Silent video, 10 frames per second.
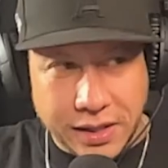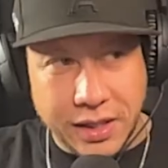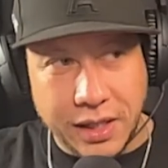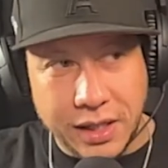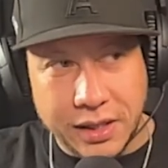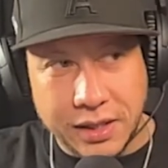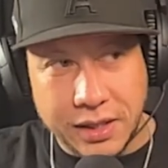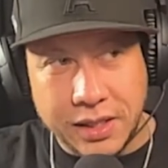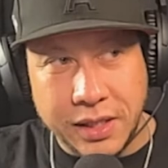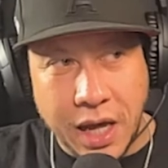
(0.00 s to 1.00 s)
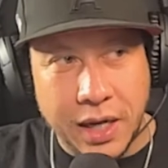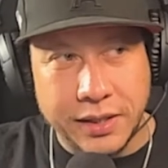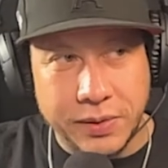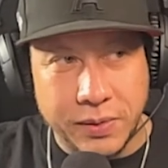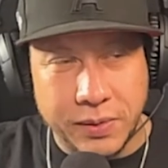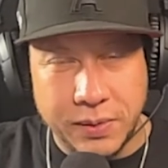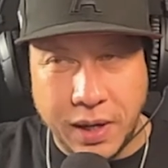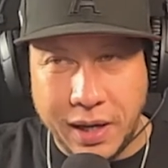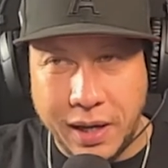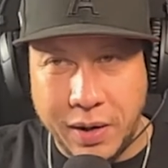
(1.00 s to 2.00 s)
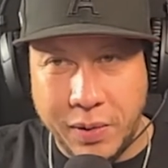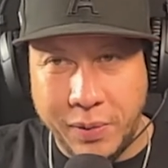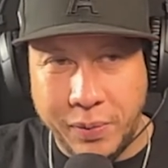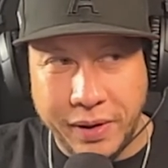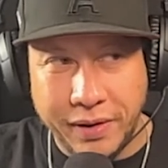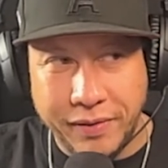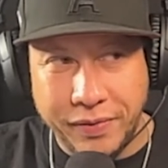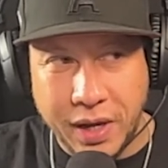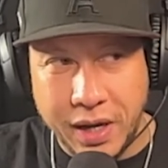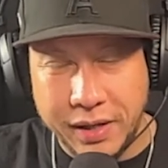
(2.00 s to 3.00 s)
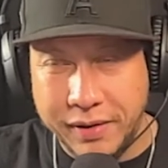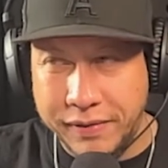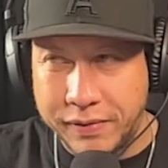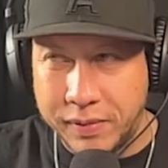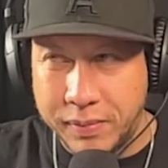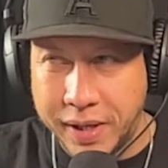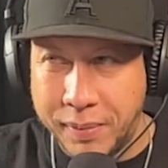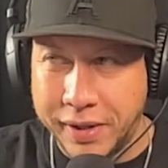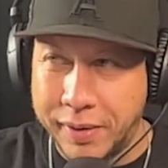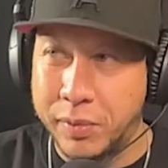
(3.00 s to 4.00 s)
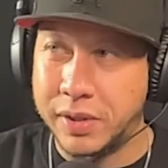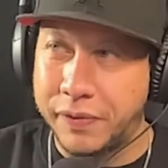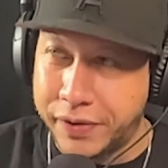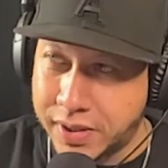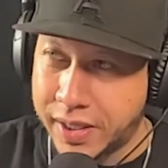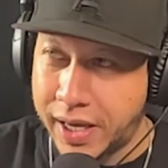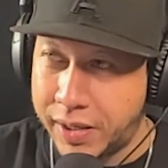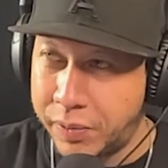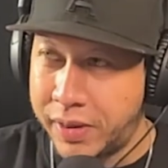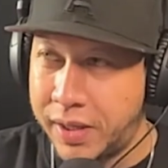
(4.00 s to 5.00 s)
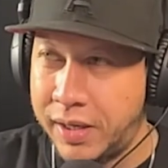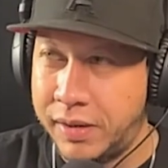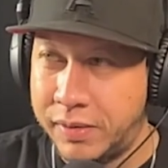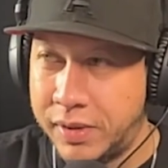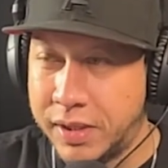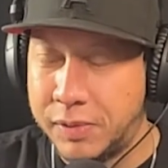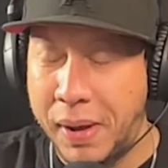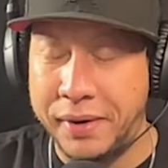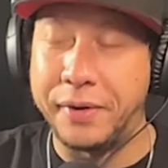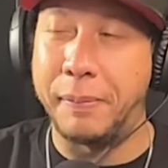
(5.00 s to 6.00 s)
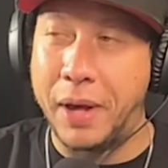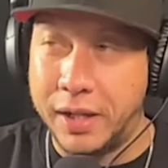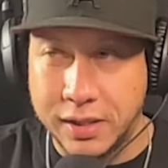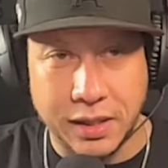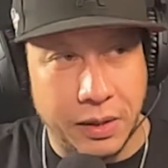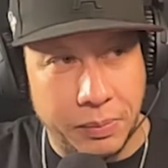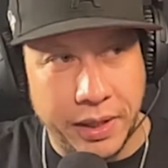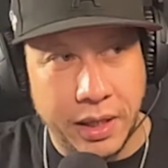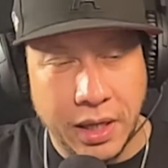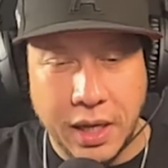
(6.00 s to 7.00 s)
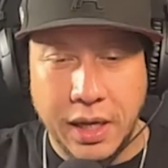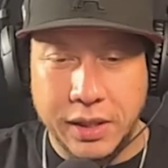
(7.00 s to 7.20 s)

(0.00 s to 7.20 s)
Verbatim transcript: a, a it's a nod to how we've kind of become a little more sophisticated with it and expanded our palates a little bit yep.